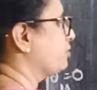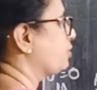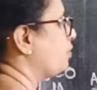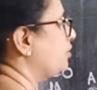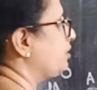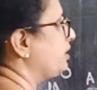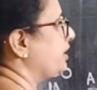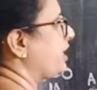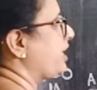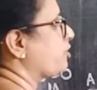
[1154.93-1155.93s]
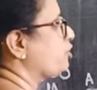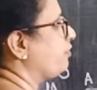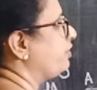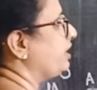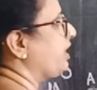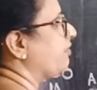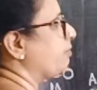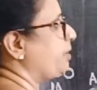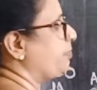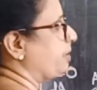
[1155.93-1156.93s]
So, the direction of dA
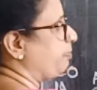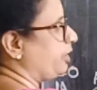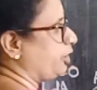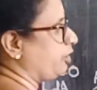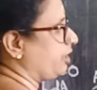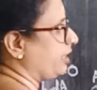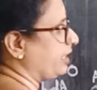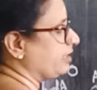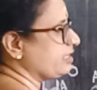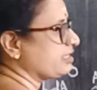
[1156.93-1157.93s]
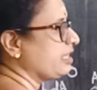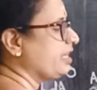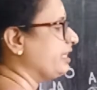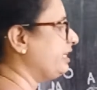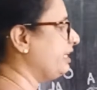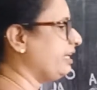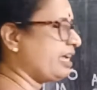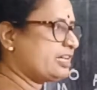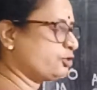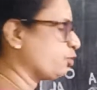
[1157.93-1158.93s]
will be perpendicular like this. E,
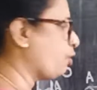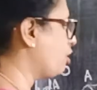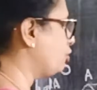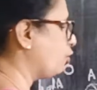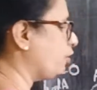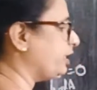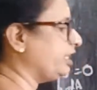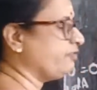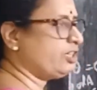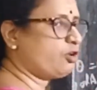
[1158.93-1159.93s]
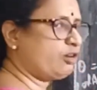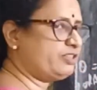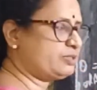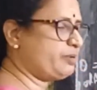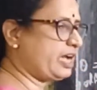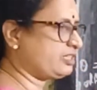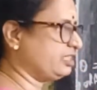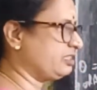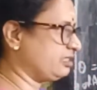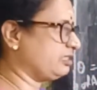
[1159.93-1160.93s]
as you all know, E will always be
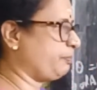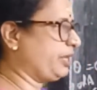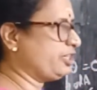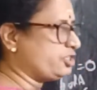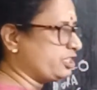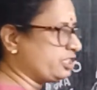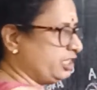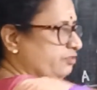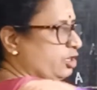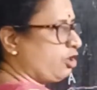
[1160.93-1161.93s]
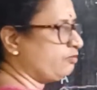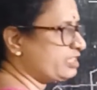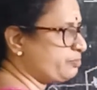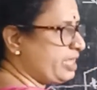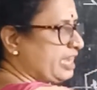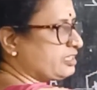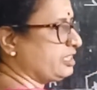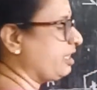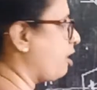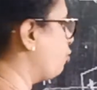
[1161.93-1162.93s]
acting, this is the plane sheet, E will always be
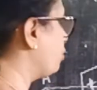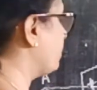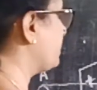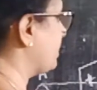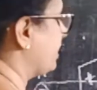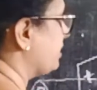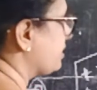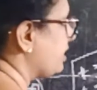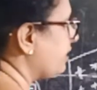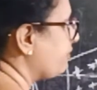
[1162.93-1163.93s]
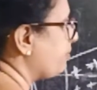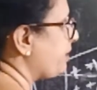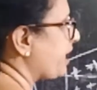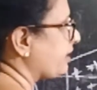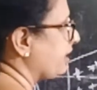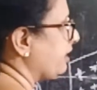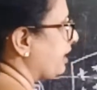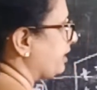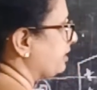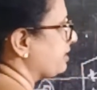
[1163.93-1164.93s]
acting outwards like this, E will be acting
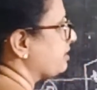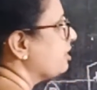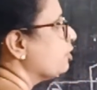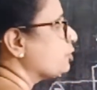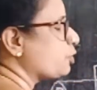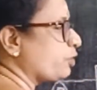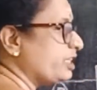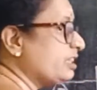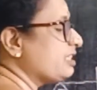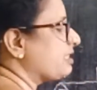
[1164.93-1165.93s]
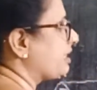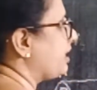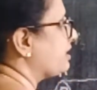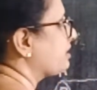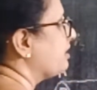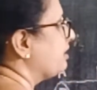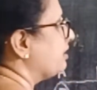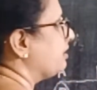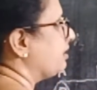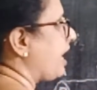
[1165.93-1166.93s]
like this. So, in this case,
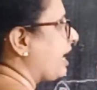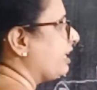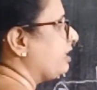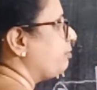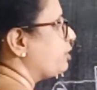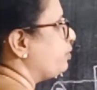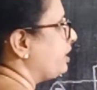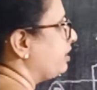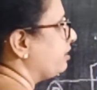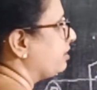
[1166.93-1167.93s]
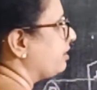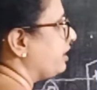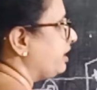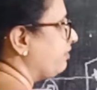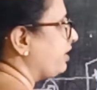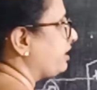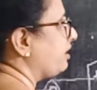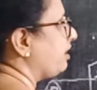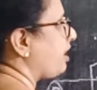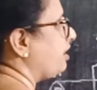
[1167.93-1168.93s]
the angle between the E
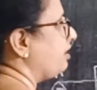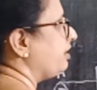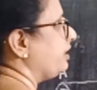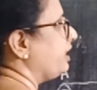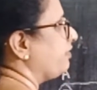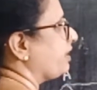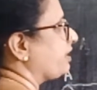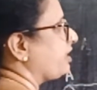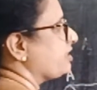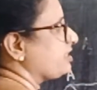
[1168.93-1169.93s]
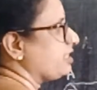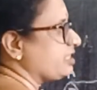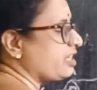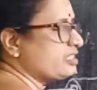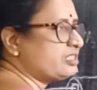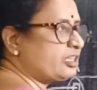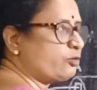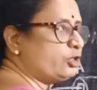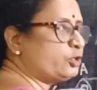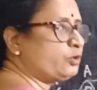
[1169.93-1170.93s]
vector and dA vector is theta is
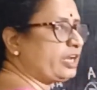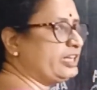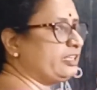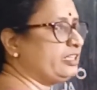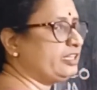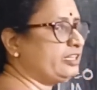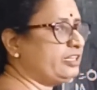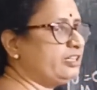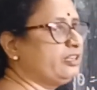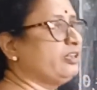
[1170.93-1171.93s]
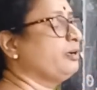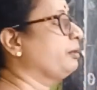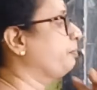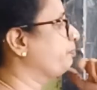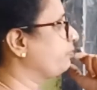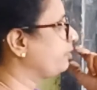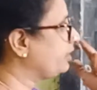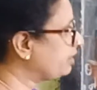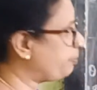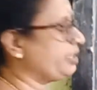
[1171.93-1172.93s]
equal to 90 degree.
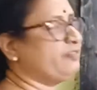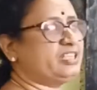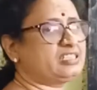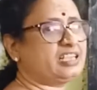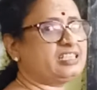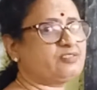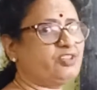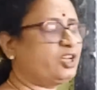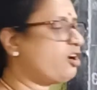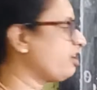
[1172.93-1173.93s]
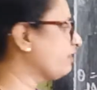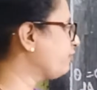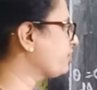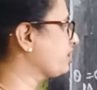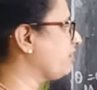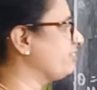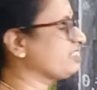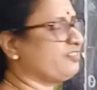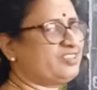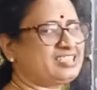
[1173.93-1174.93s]
In the previous case, we got for curved
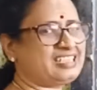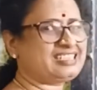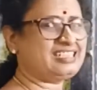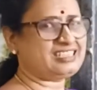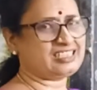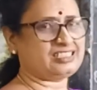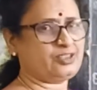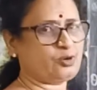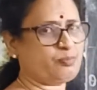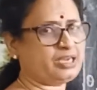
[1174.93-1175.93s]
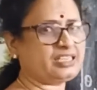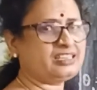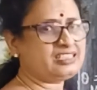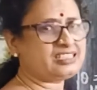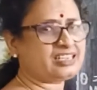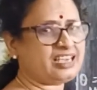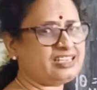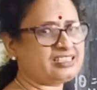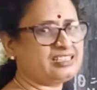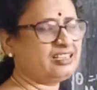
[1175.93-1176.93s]
surface as theta 0, but in this
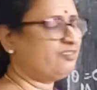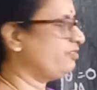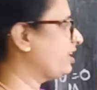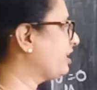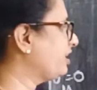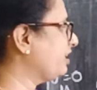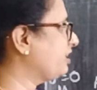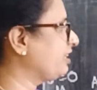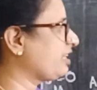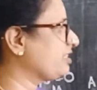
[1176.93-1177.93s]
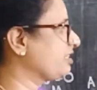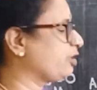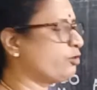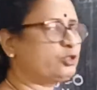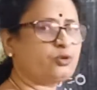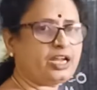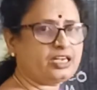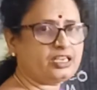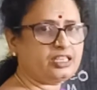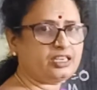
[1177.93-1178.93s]
case, we are getting theta is equal to
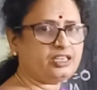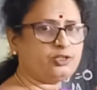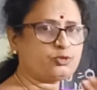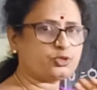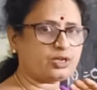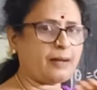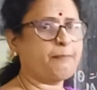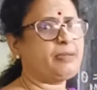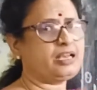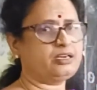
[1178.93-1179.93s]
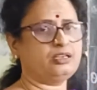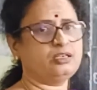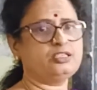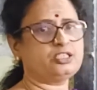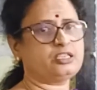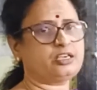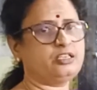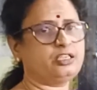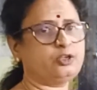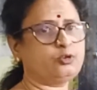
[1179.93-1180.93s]
90 degree. You should compare and learn,
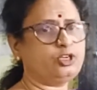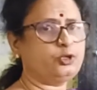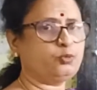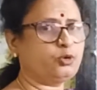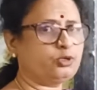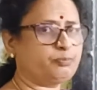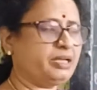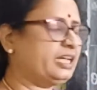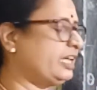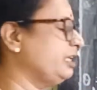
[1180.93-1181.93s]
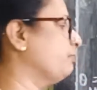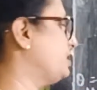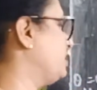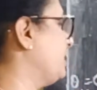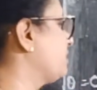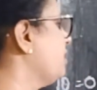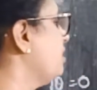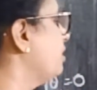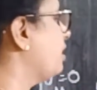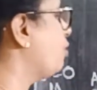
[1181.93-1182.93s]
children, then only you won't make any mistakes.
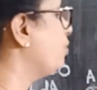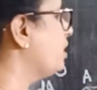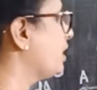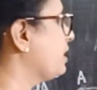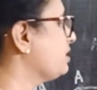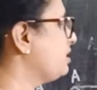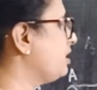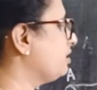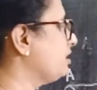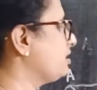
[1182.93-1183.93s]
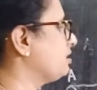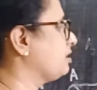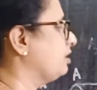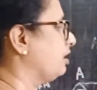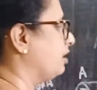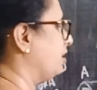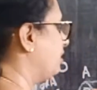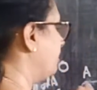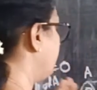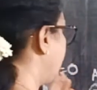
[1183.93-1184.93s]
Now, consider this
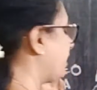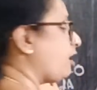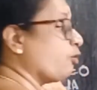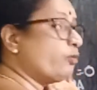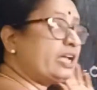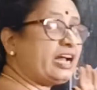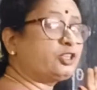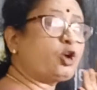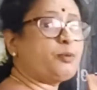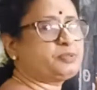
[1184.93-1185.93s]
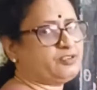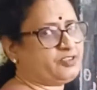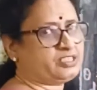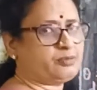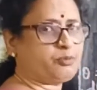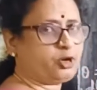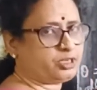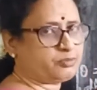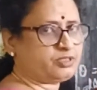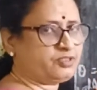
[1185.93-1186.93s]
like how we had top surface and
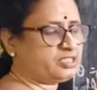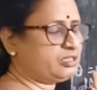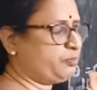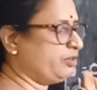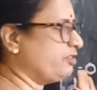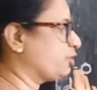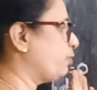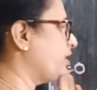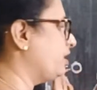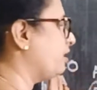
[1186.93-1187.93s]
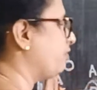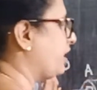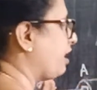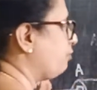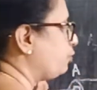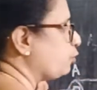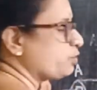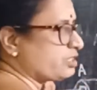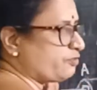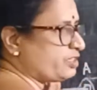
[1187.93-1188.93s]
bottom surface in the previous one. Here we have
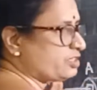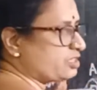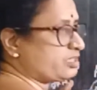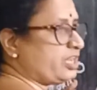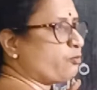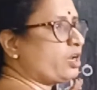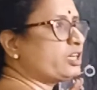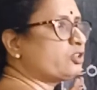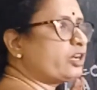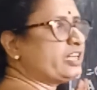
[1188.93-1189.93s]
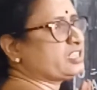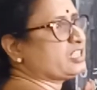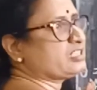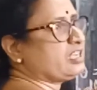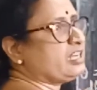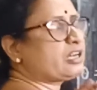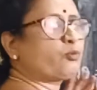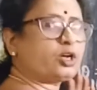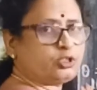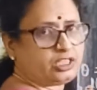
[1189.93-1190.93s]
two surfaces, one on the right hand side
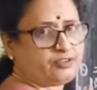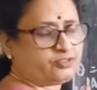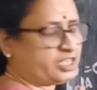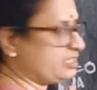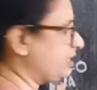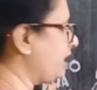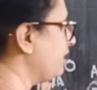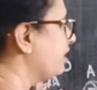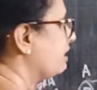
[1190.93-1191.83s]
and one on the left hand side.